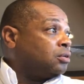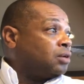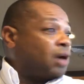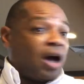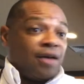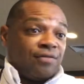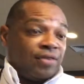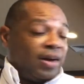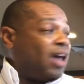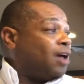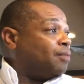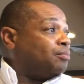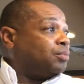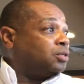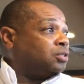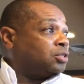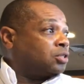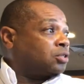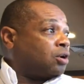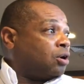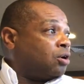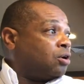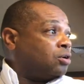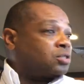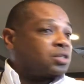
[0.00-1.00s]
I've had business
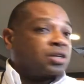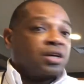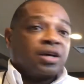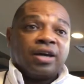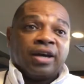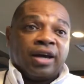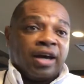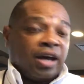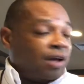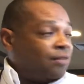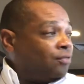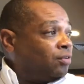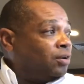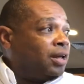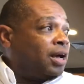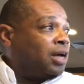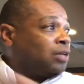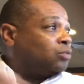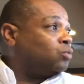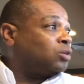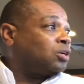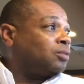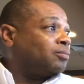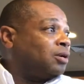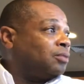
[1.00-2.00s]
cars. Every
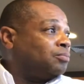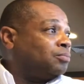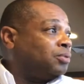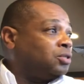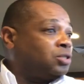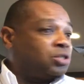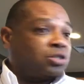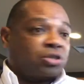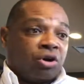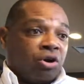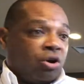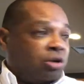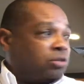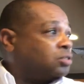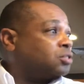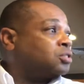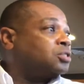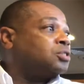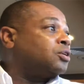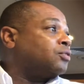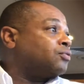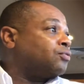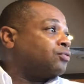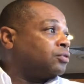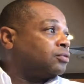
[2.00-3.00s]
last one of my business cars
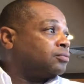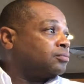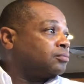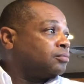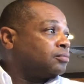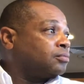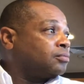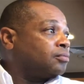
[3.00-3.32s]
is different.